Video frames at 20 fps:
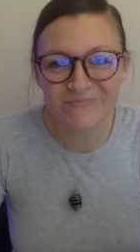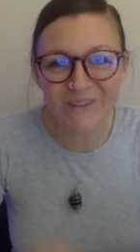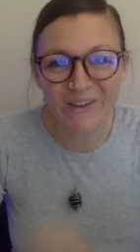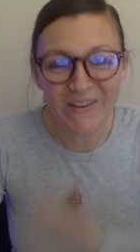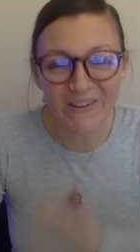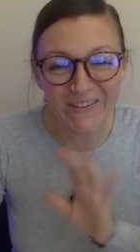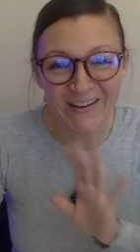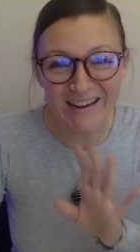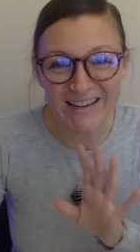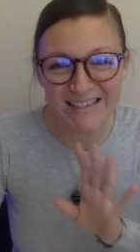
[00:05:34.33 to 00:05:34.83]

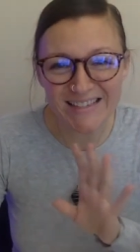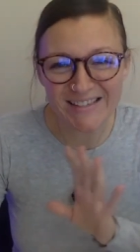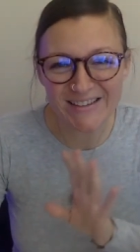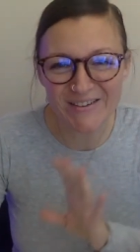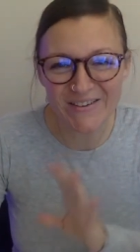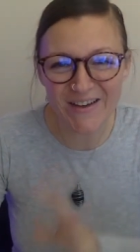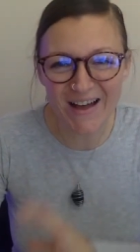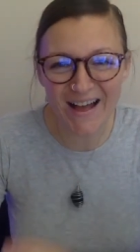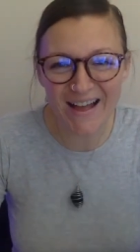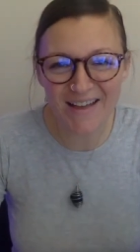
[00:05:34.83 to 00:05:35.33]
All right,
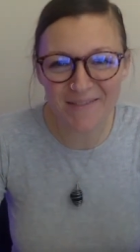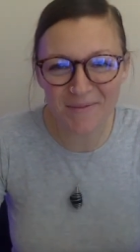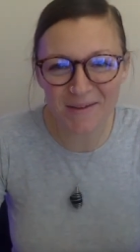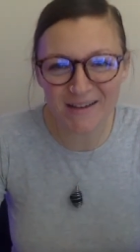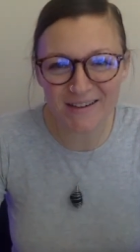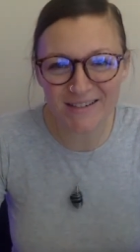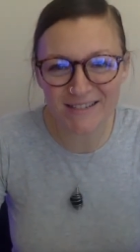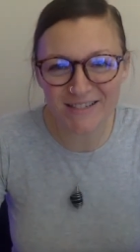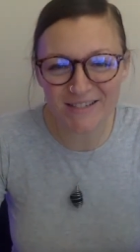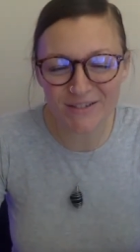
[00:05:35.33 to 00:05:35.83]
so I am
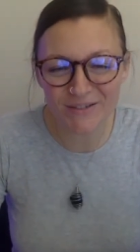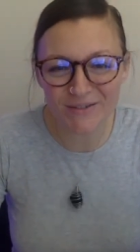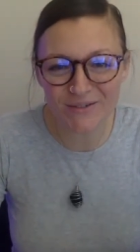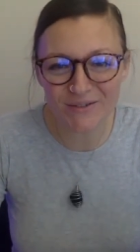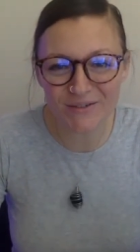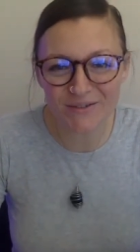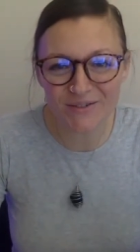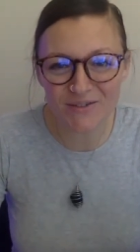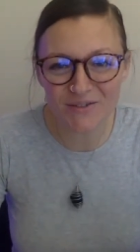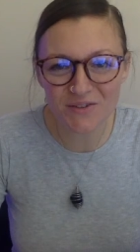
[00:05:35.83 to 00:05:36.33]
here
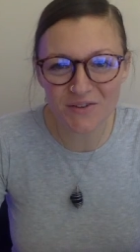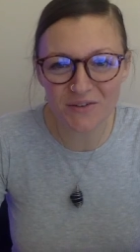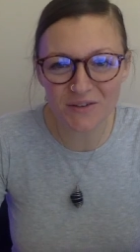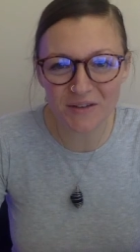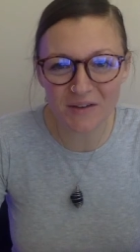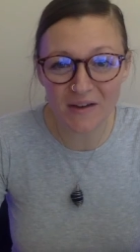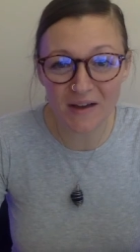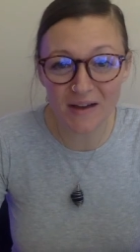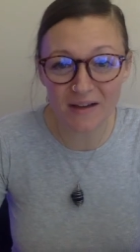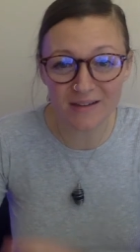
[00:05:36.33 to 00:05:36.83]
to show
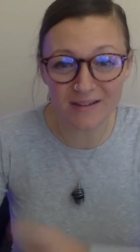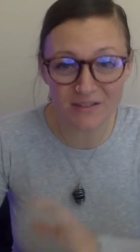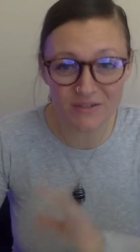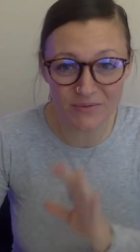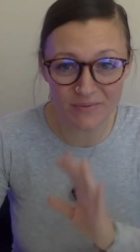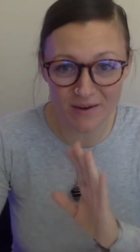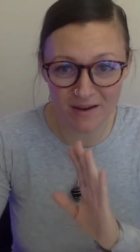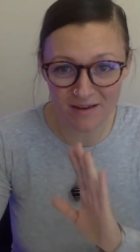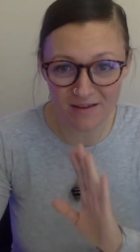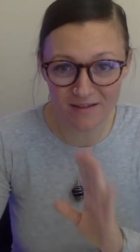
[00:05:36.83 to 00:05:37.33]
you how to
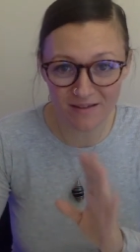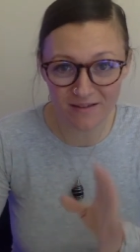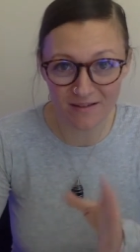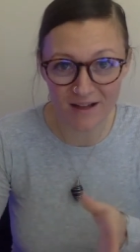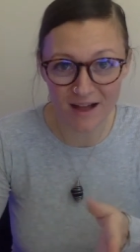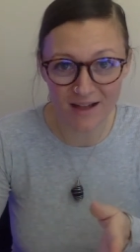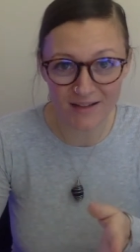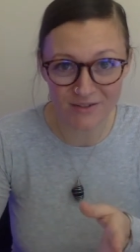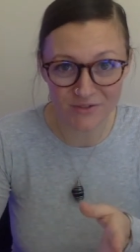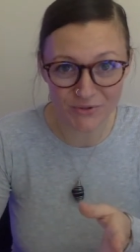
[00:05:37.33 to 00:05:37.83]
do regular
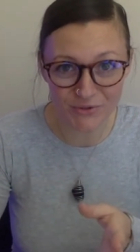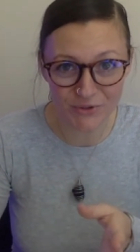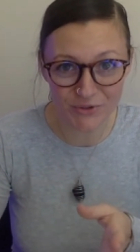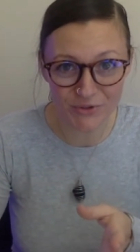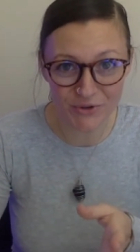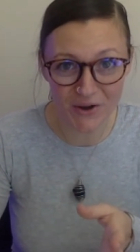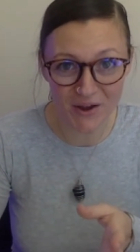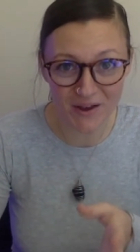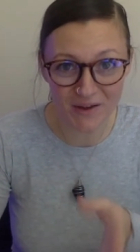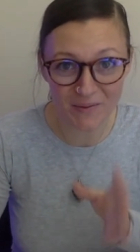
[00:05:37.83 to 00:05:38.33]
contour
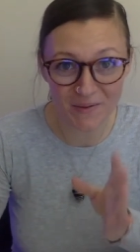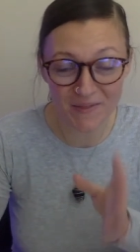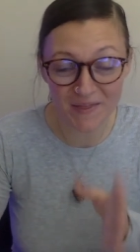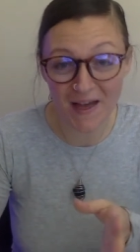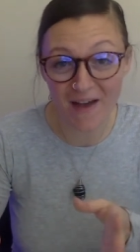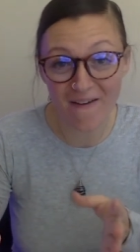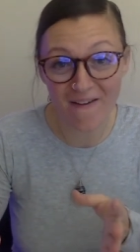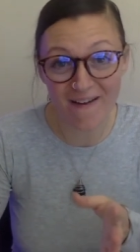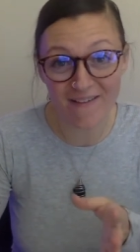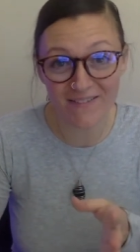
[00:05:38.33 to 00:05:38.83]
drawing
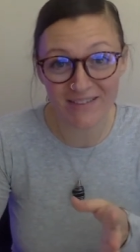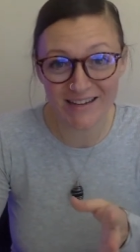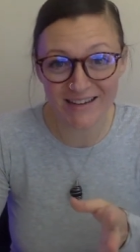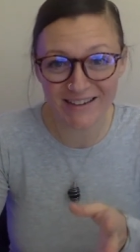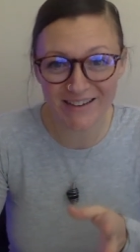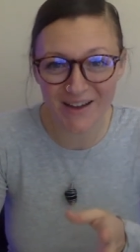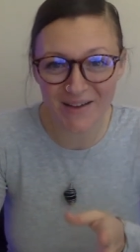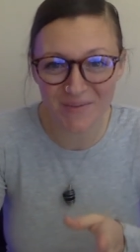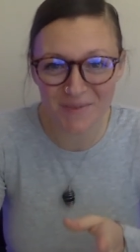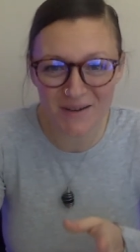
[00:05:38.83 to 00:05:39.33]
without having
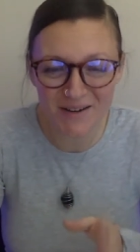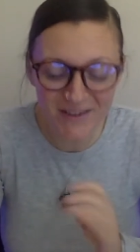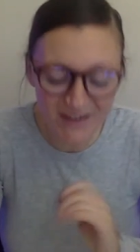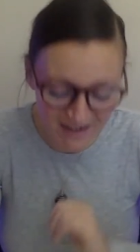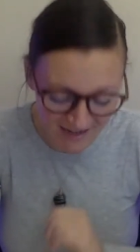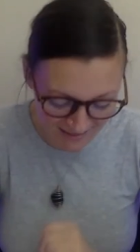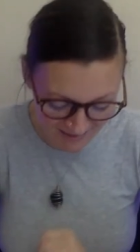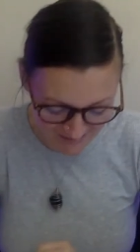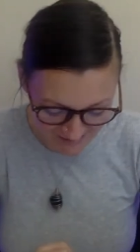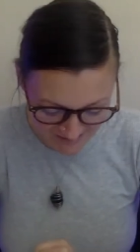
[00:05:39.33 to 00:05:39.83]
to cover your
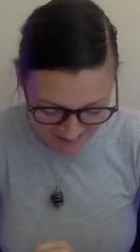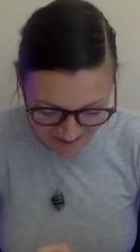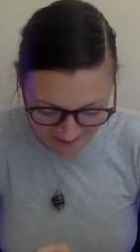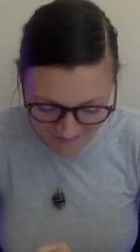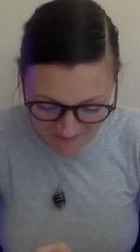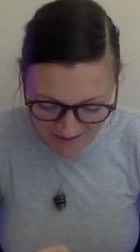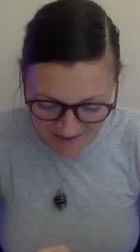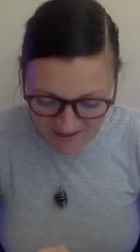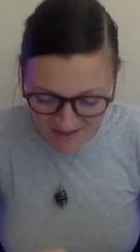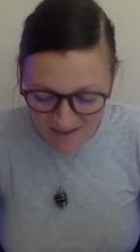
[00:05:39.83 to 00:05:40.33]
hands
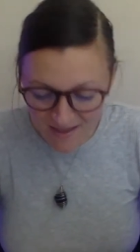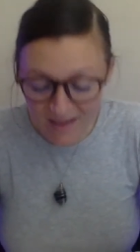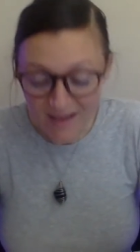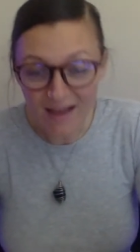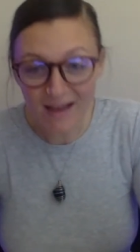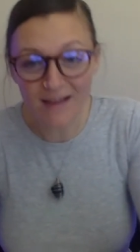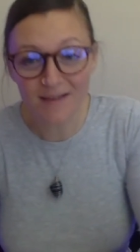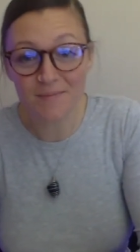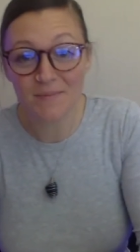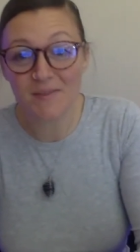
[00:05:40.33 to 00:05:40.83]
up.
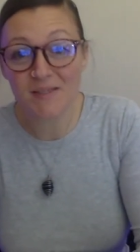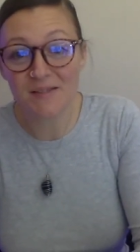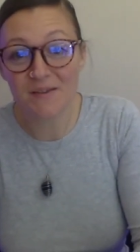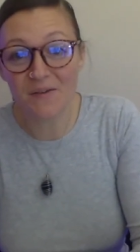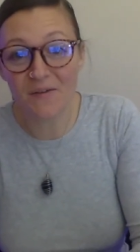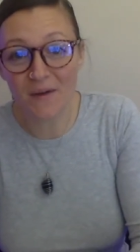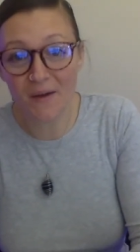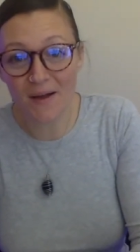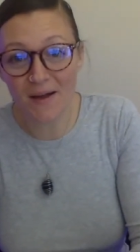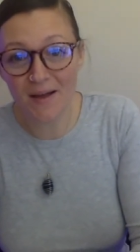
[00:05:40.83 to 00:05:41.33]

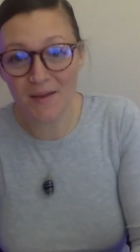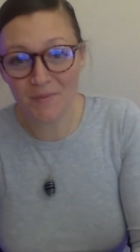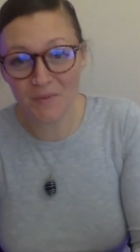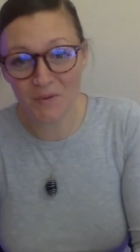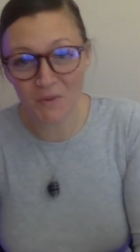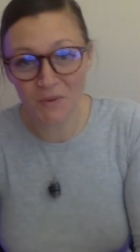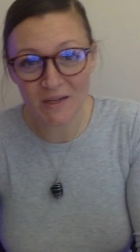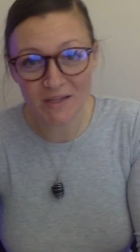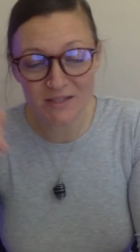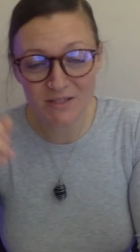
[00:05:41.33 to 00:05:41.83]
So
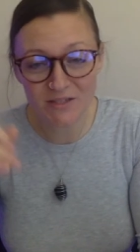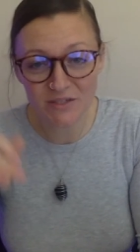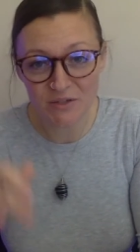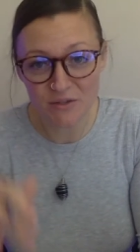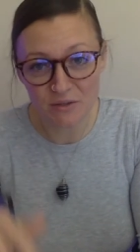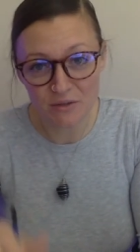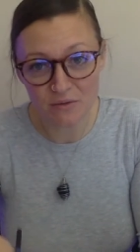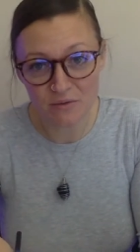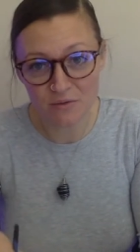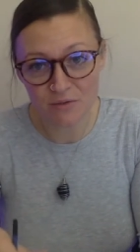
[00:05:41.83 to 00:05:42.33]
I'm going
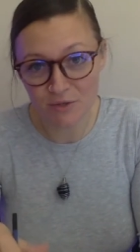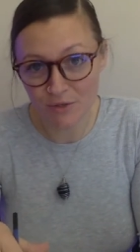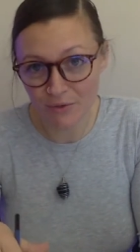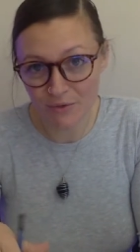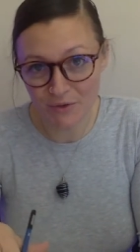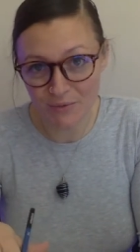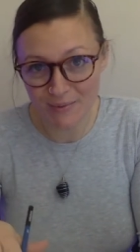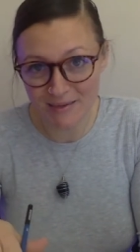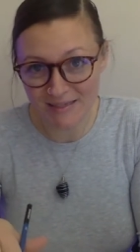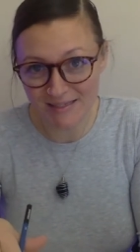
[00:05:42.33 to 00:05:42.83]
to show
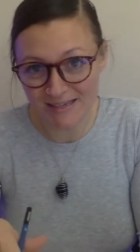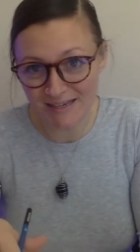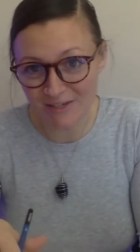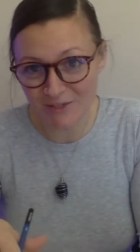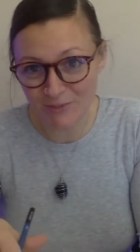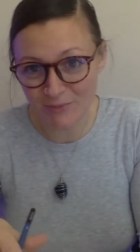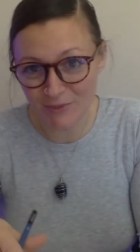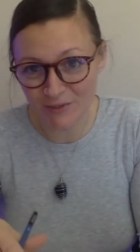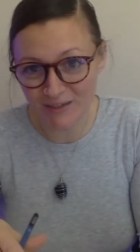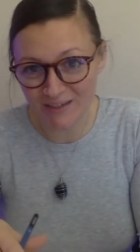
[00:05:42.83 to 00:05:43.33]
you my
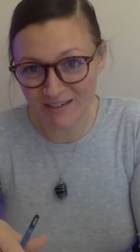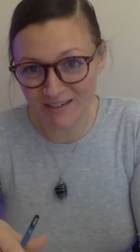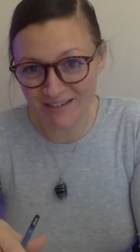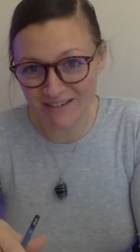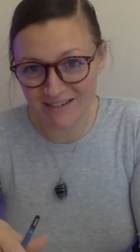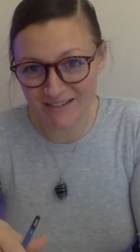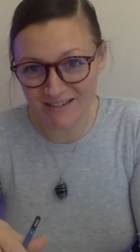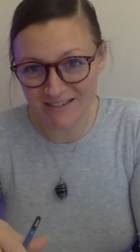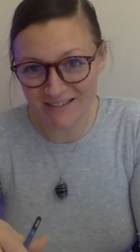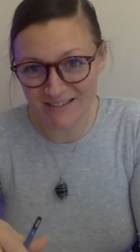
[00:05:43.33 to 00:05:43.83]
sketchbook
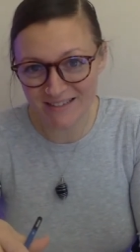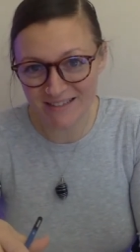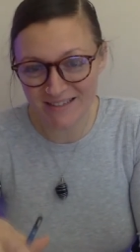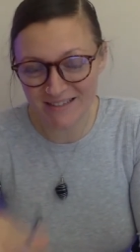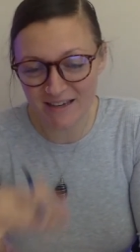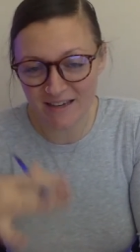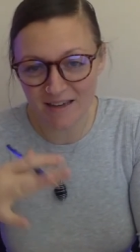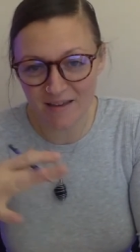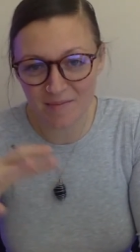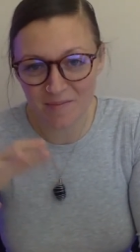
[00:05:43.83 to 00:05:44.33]
here in just a
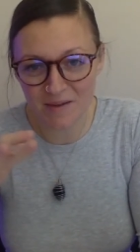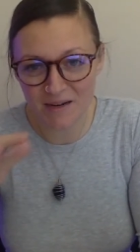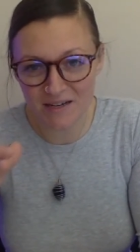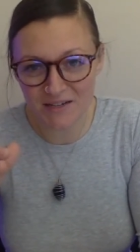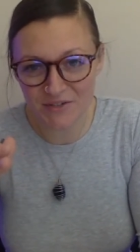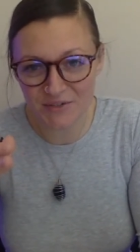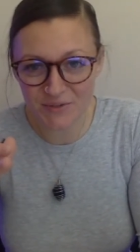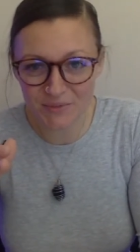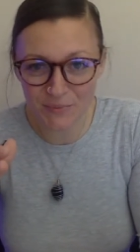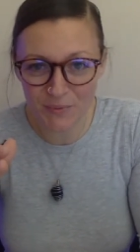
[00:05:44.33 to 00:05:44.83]
second, but I
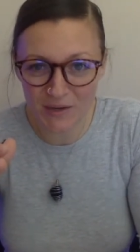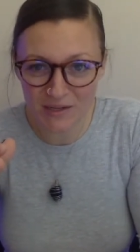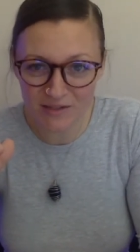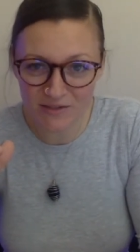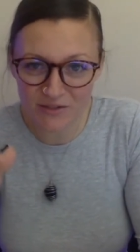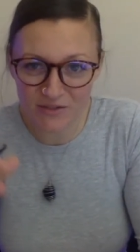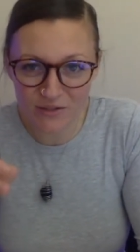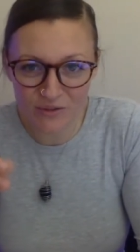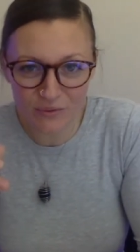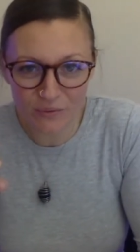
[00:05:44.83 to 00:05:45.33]
just want
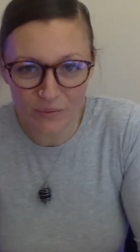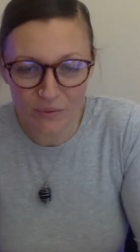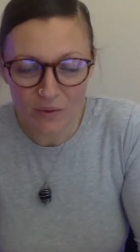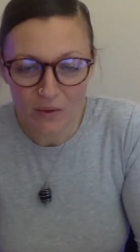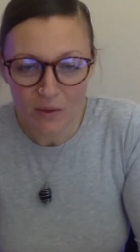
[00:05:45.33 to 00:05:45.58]
to